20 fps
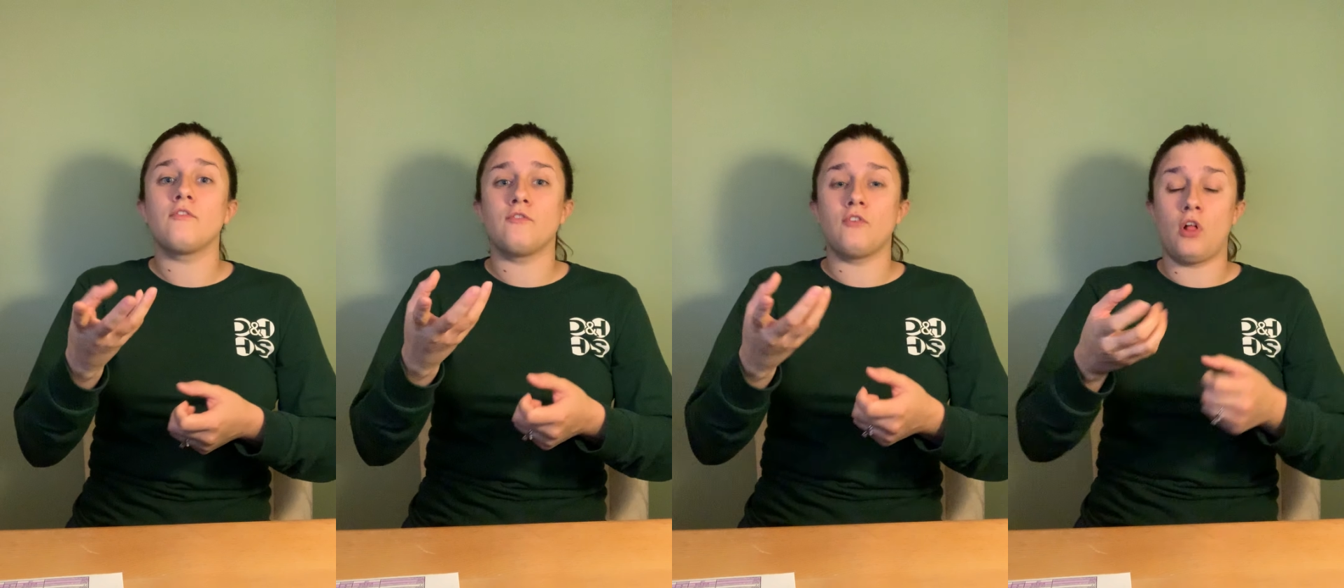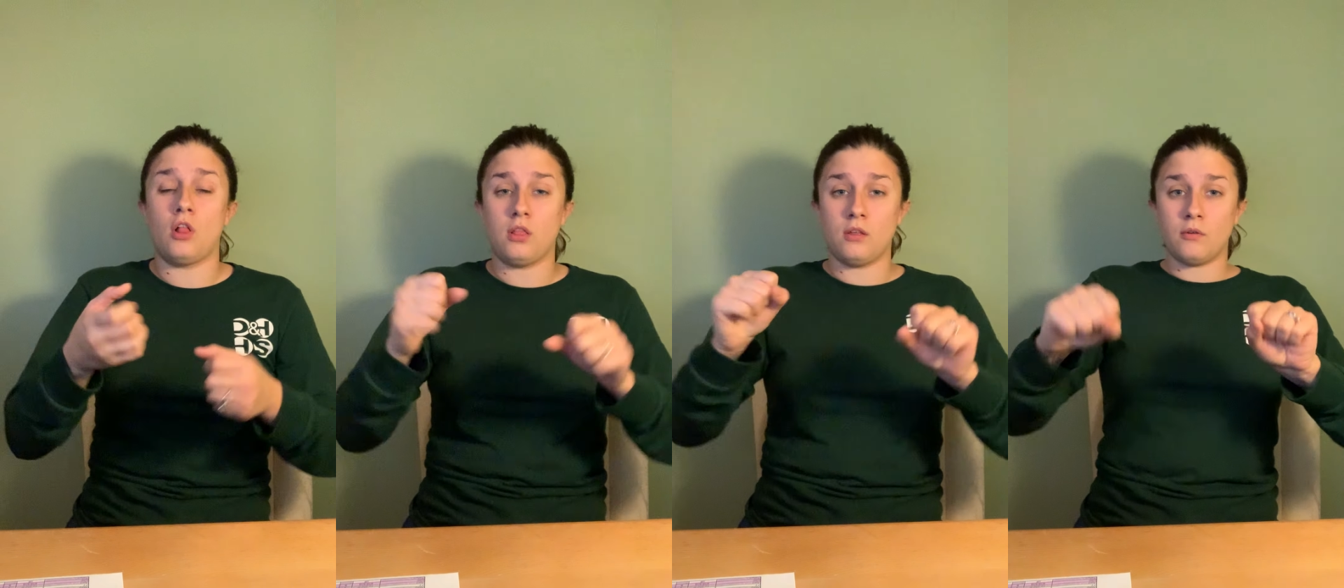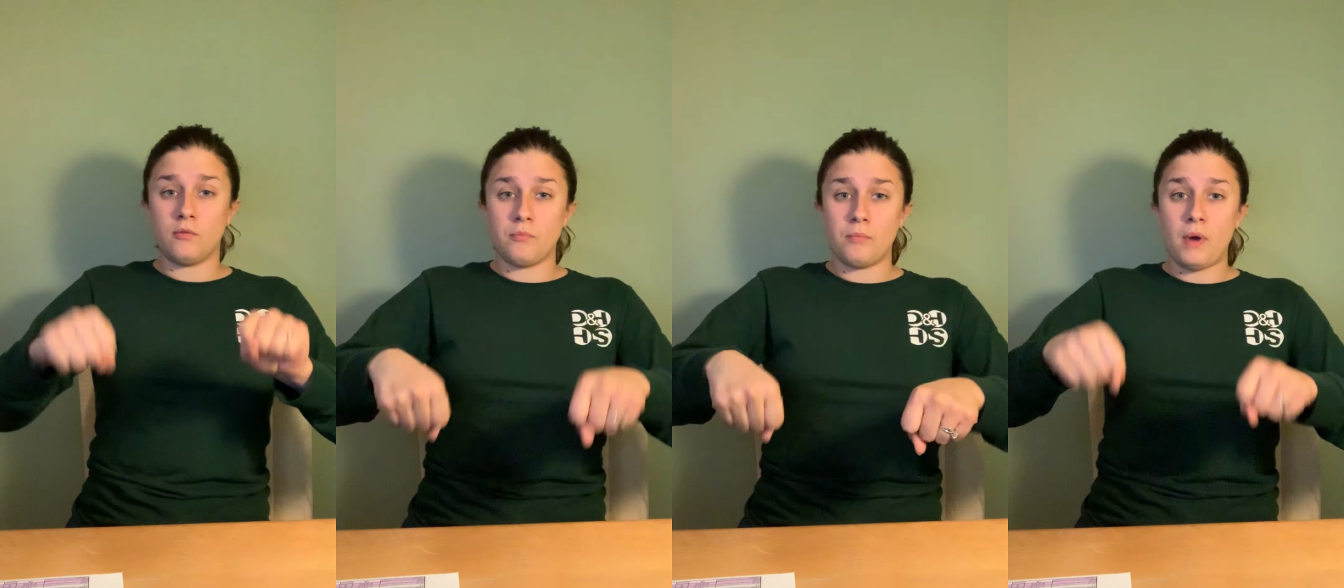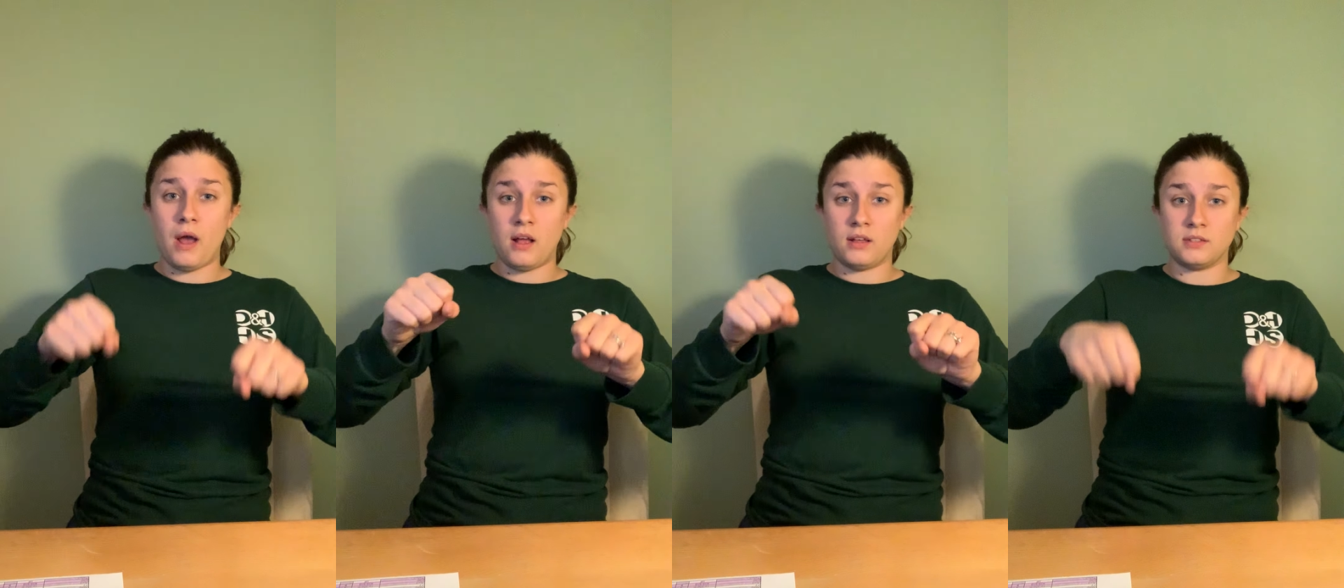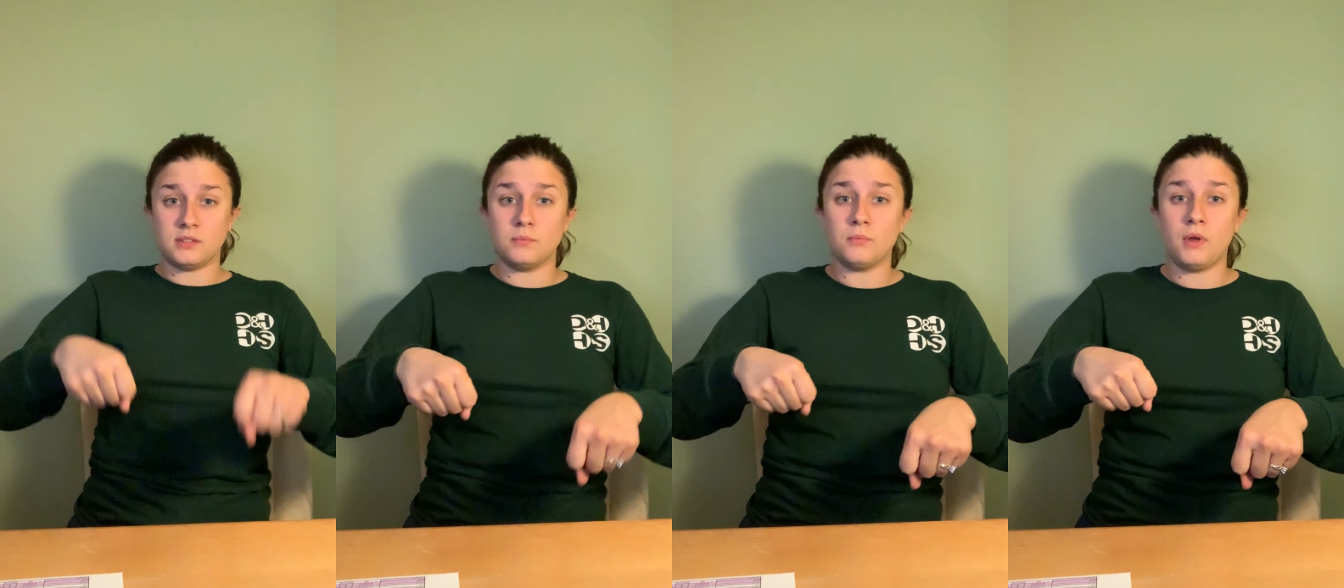First
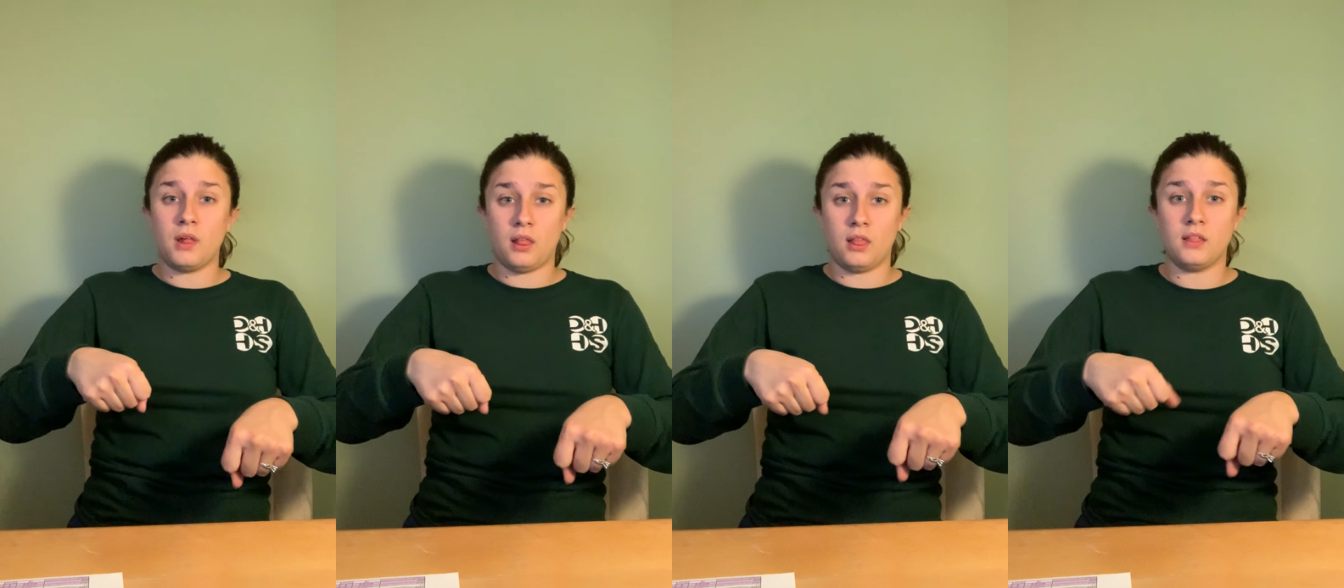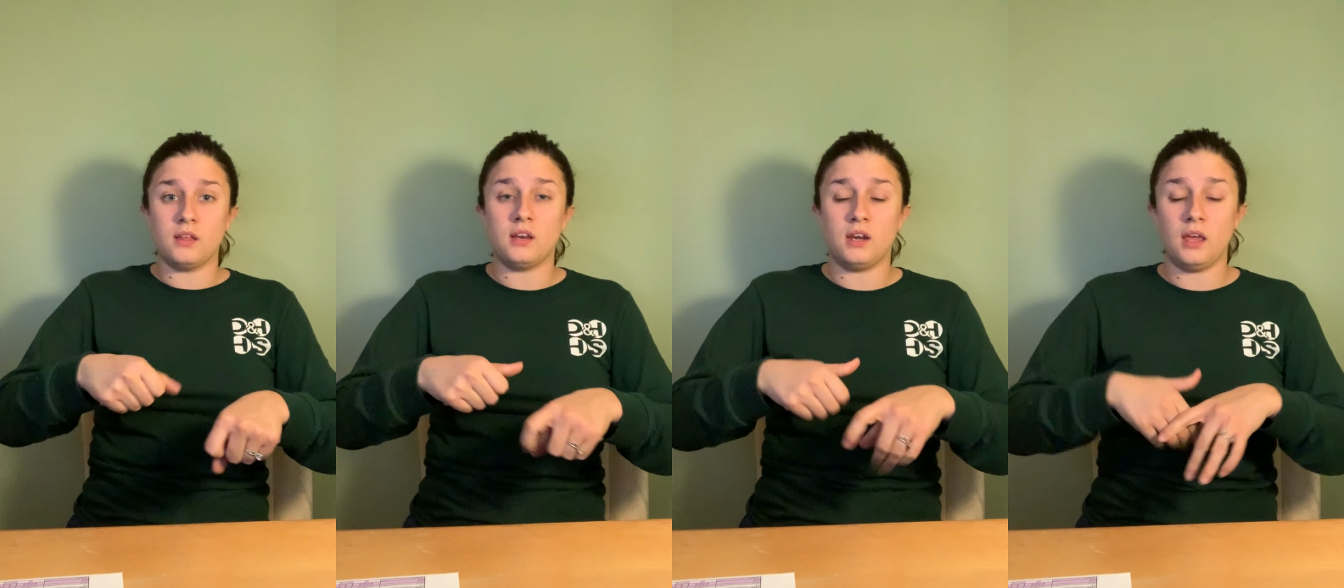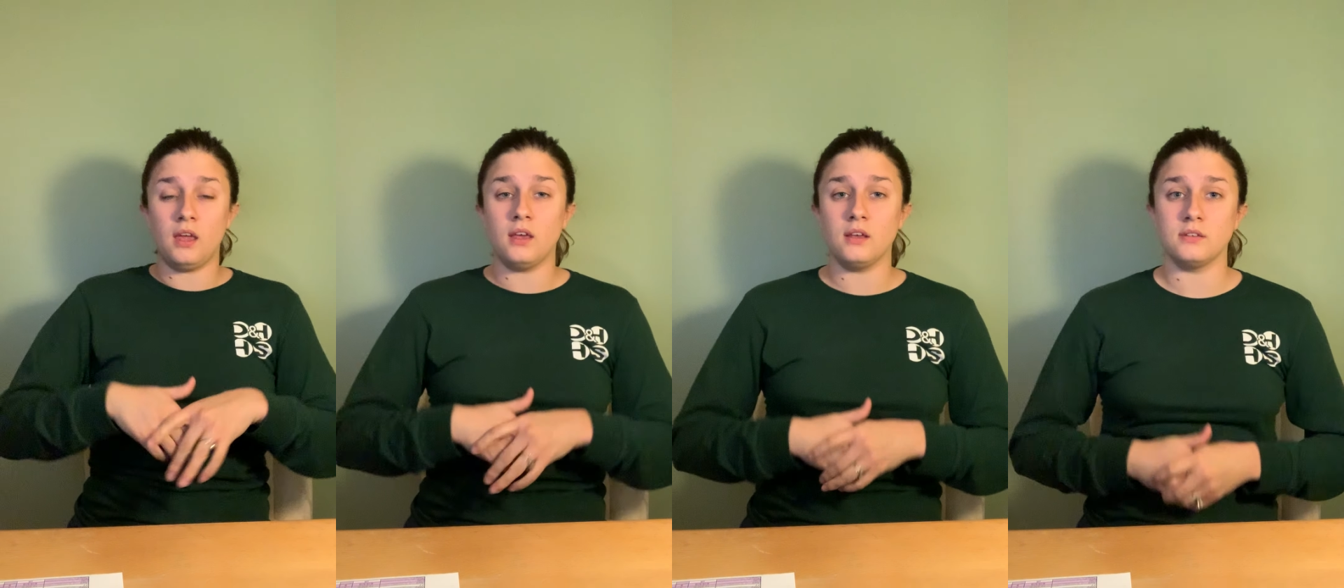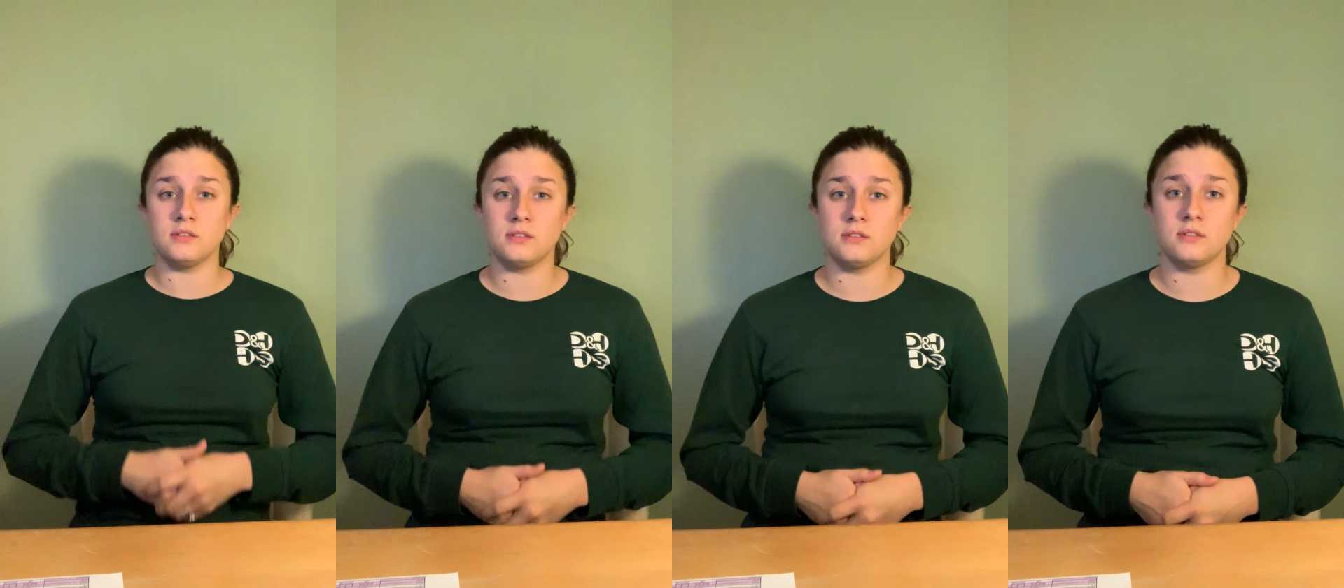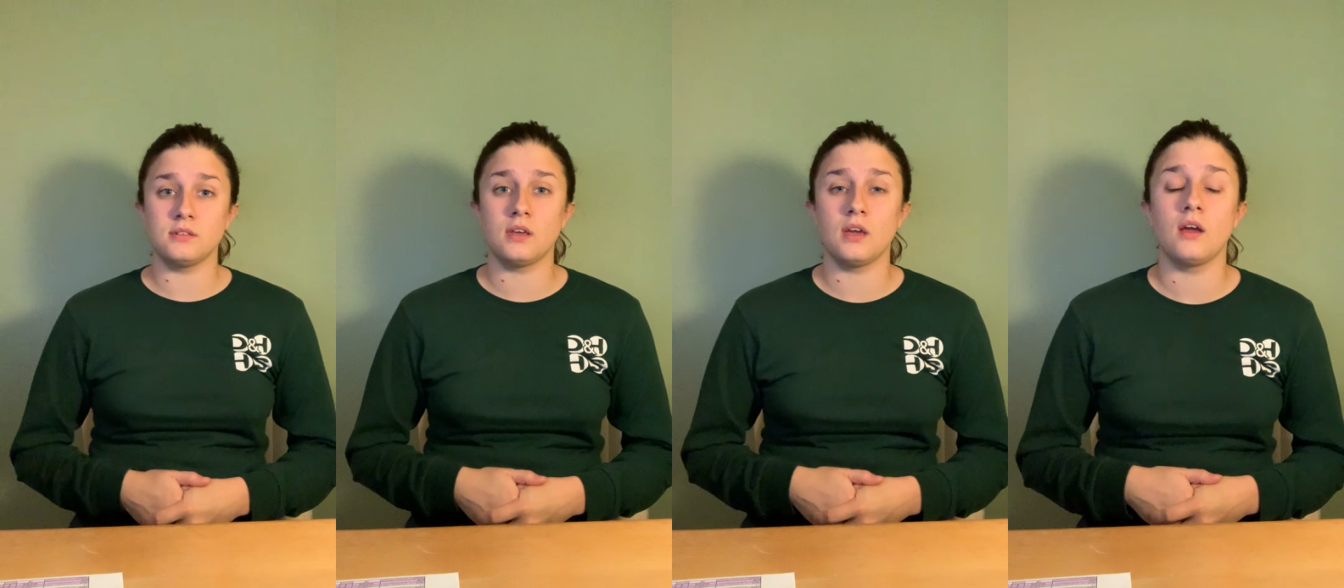thing that could happen is our